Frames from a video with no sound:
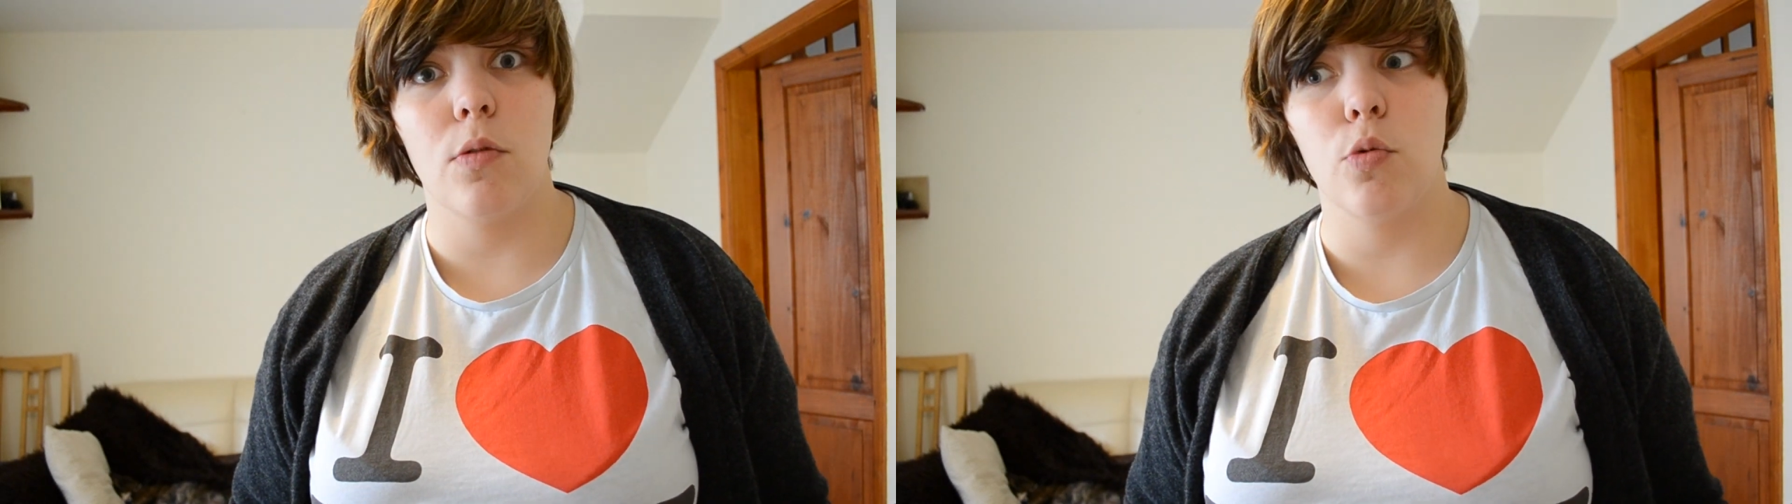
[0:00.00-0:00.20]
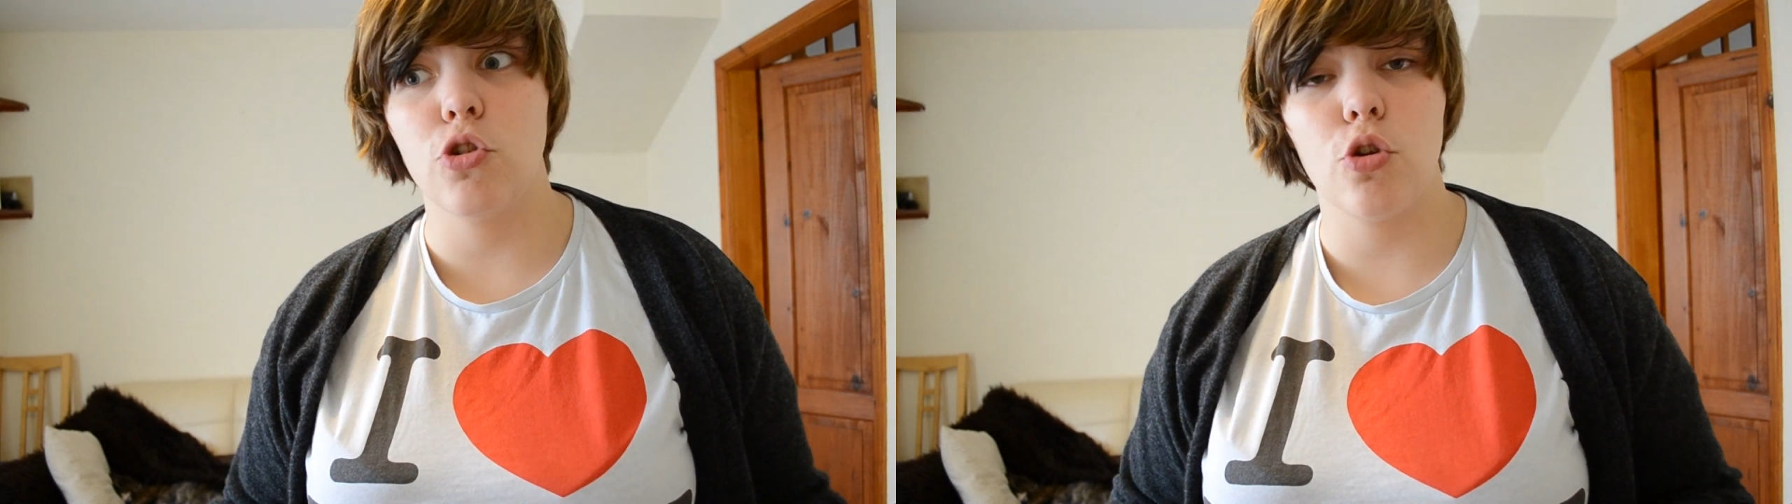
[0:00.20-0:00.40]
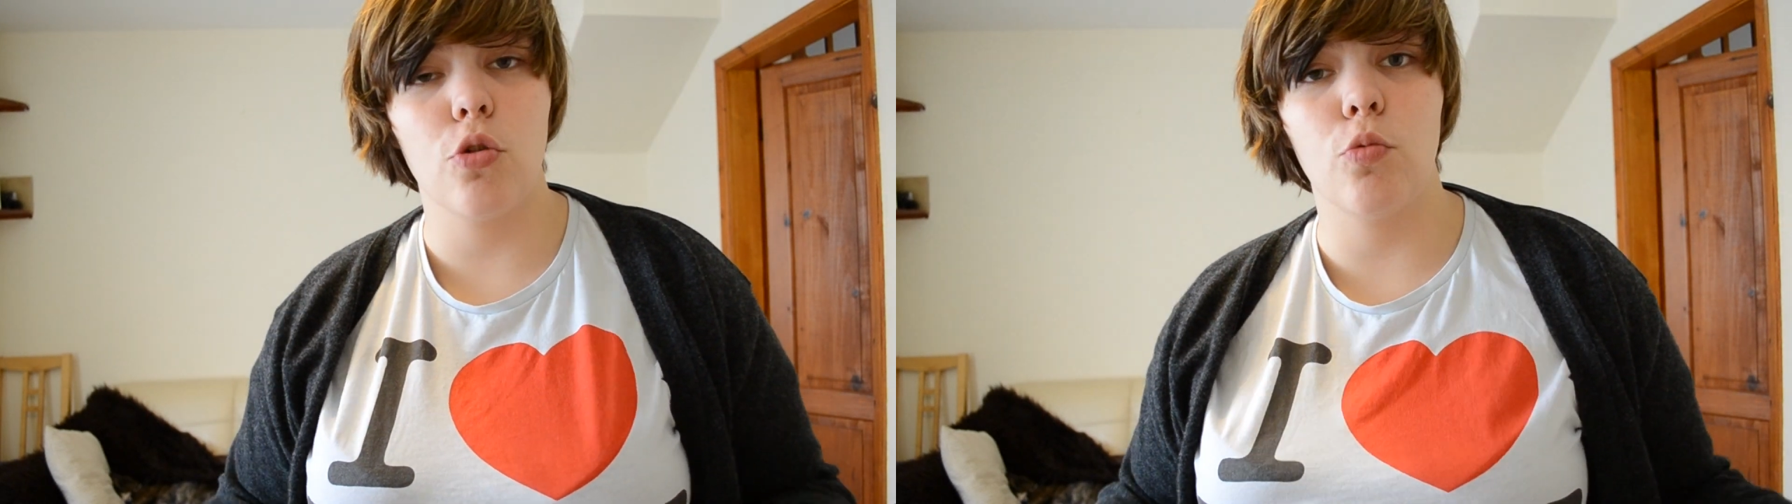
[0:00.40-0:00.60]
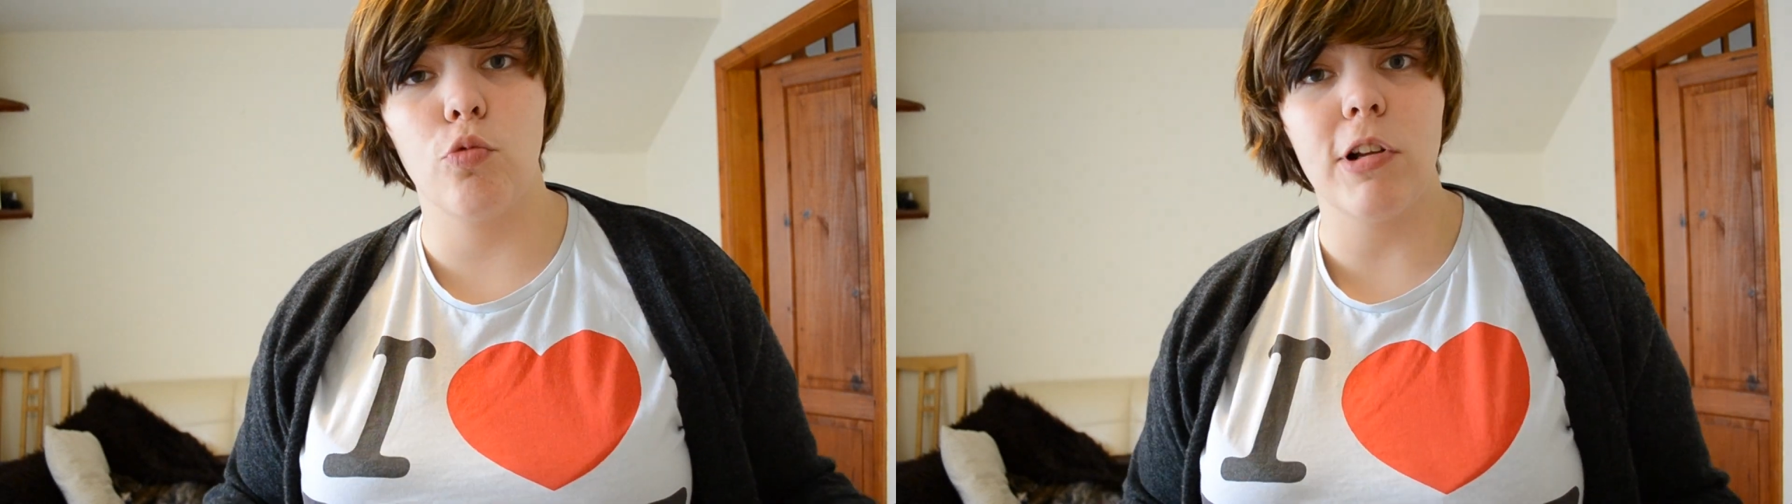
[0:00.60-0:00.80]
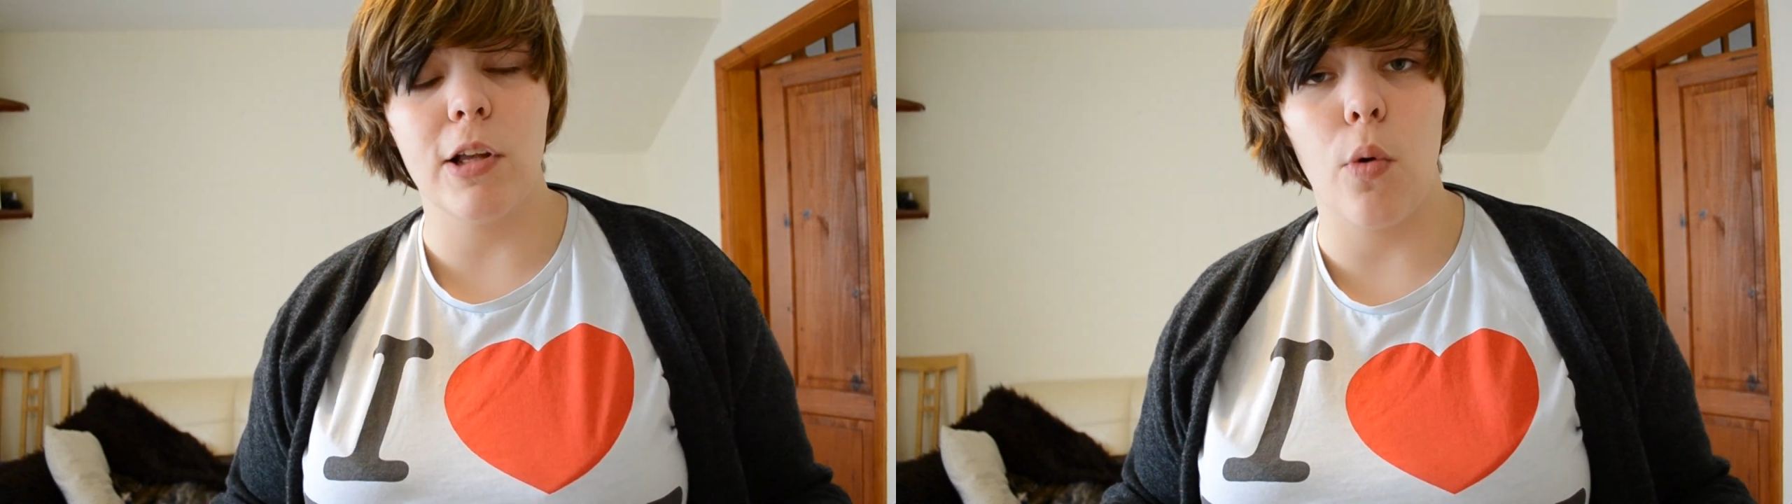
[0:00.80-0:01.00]
which are
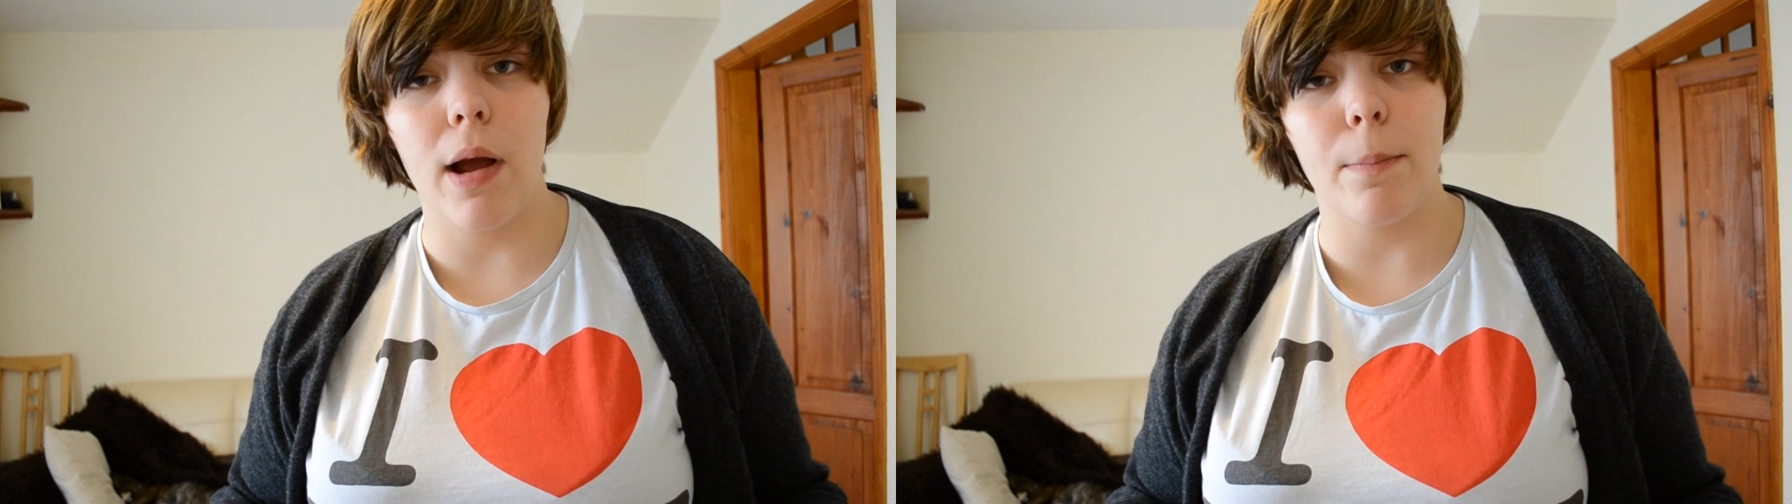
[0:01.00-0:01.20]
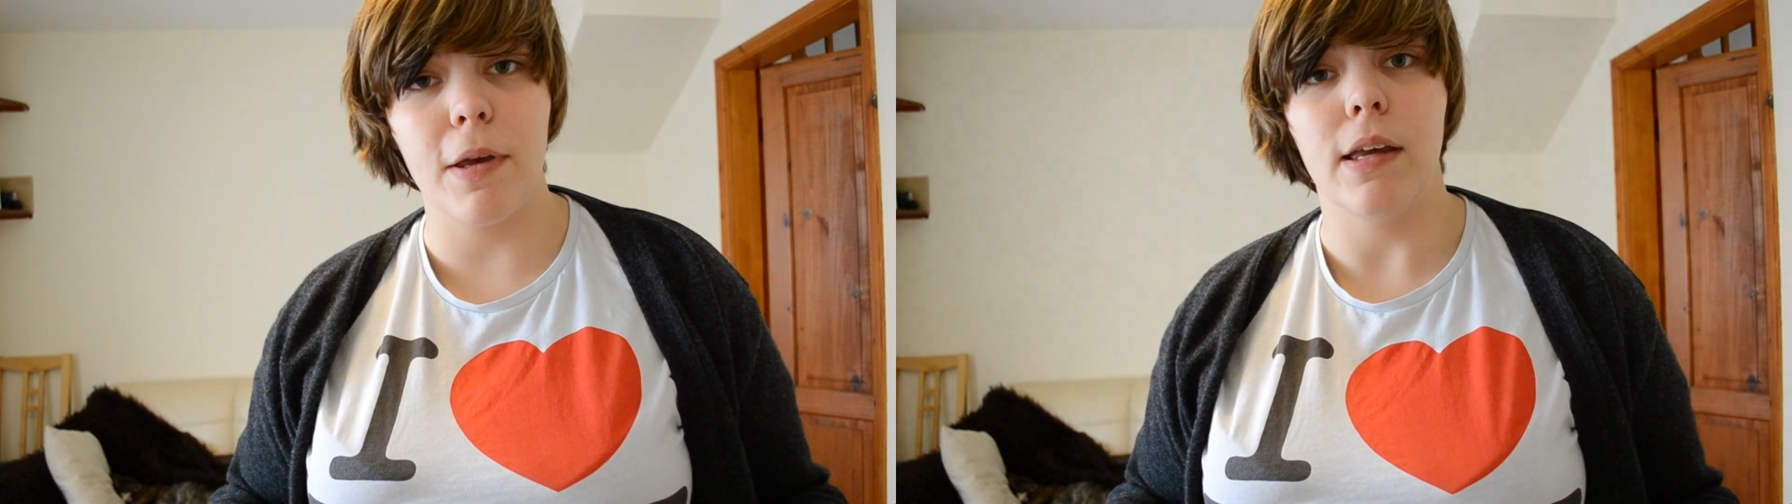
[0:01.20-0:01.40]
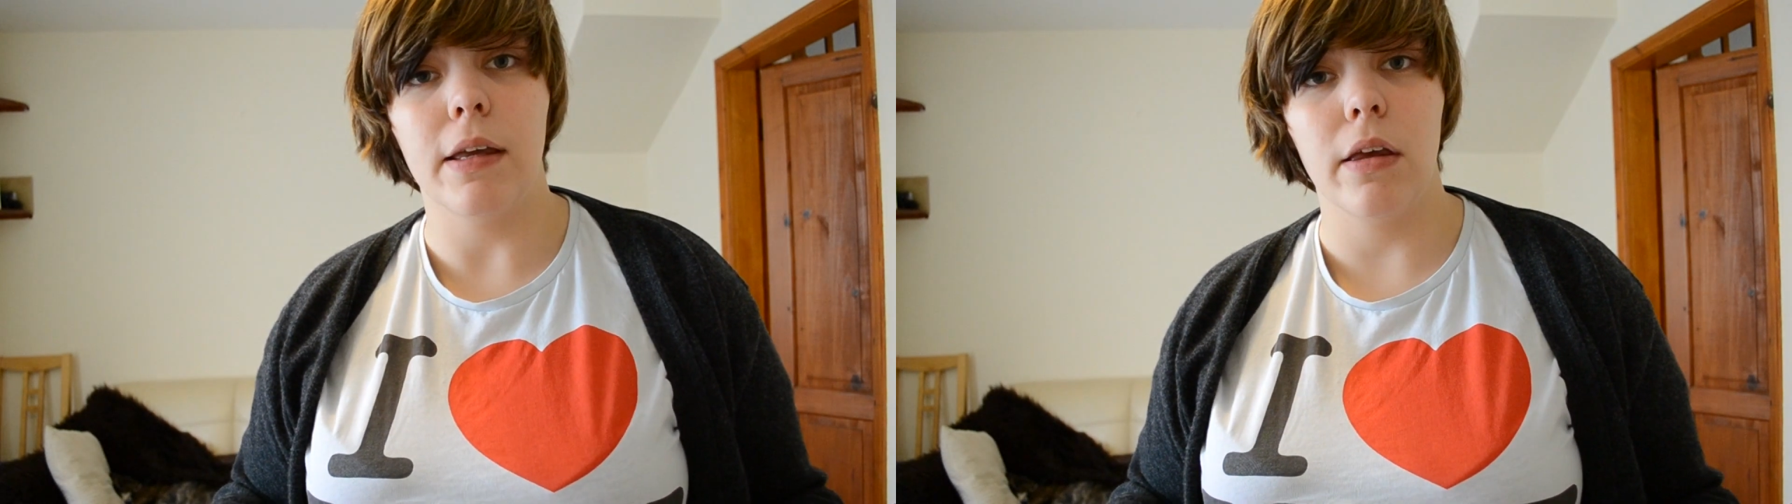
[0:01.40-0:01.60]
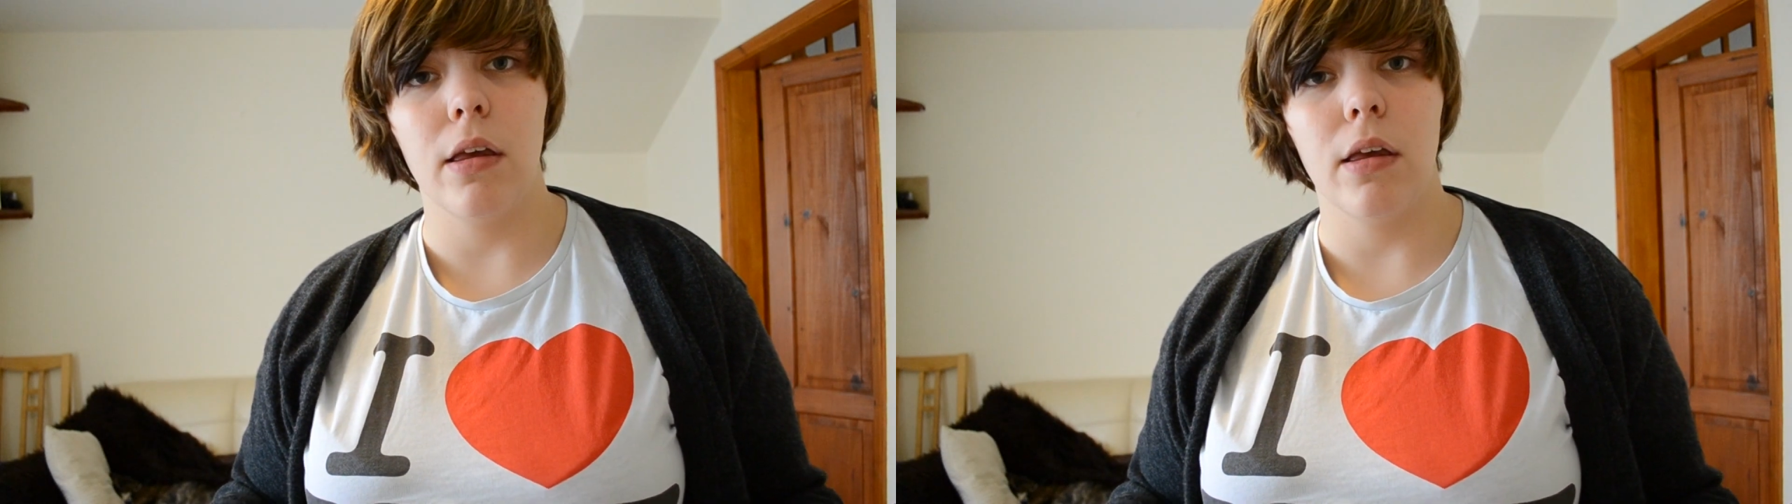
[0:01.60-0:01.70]
really quite big,